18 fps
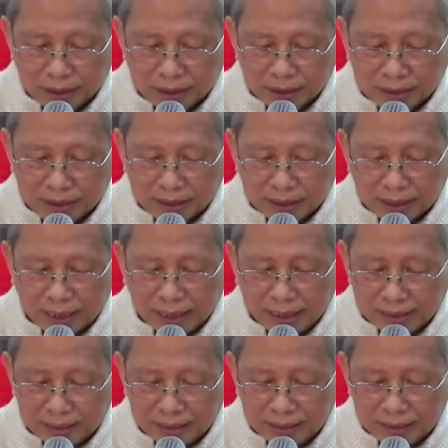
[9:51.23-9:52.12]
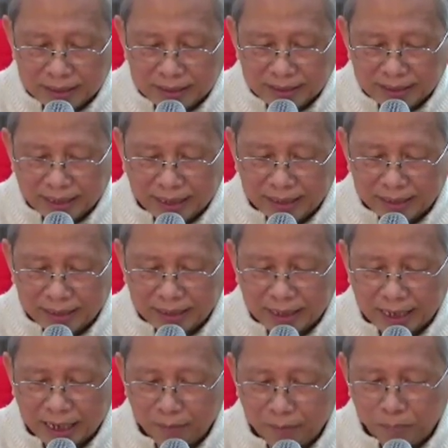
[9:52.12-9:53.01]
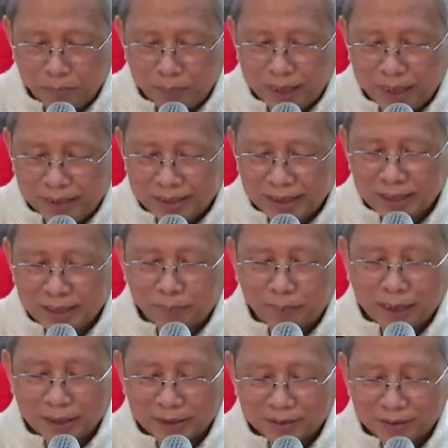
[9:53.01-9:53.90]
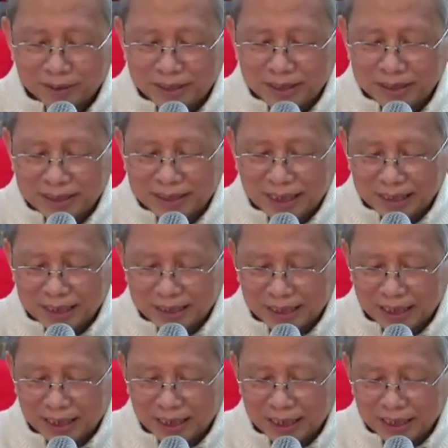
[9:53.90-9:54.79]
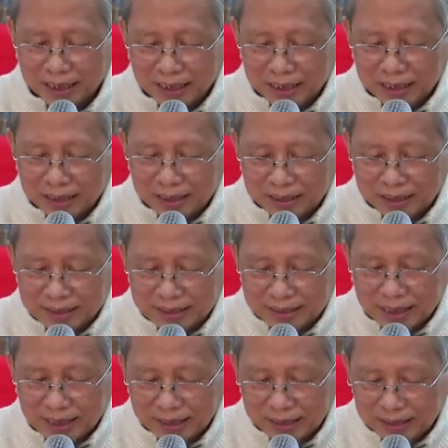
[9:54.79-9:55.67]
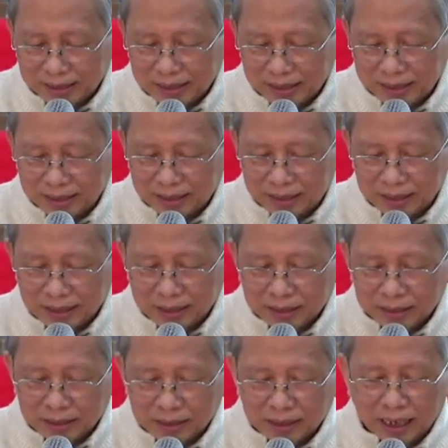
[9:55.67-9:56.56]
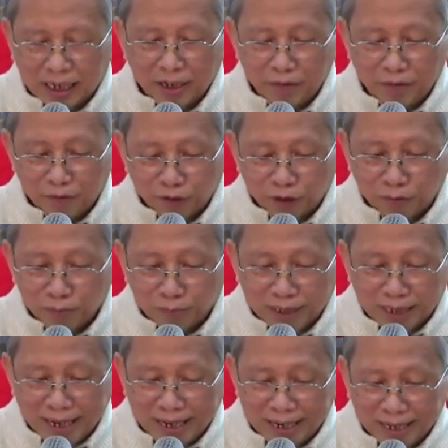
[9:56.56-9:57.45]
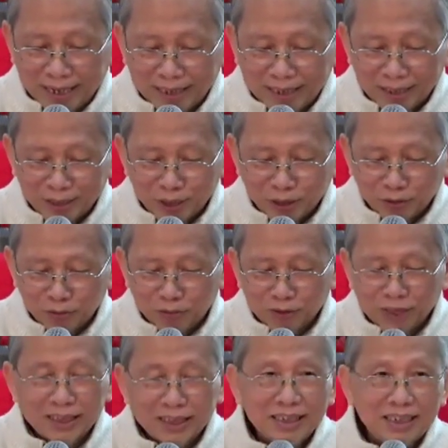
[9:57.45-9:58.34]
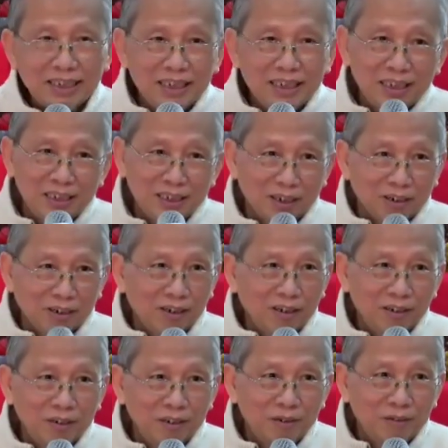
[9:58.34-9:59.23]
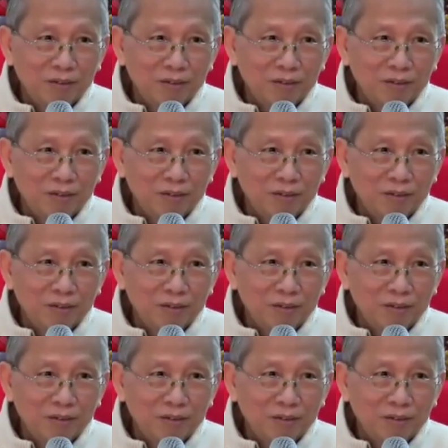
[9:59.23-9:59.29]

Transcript: Say, light incense and pay respect to this gatha, recite it, and from there you will see your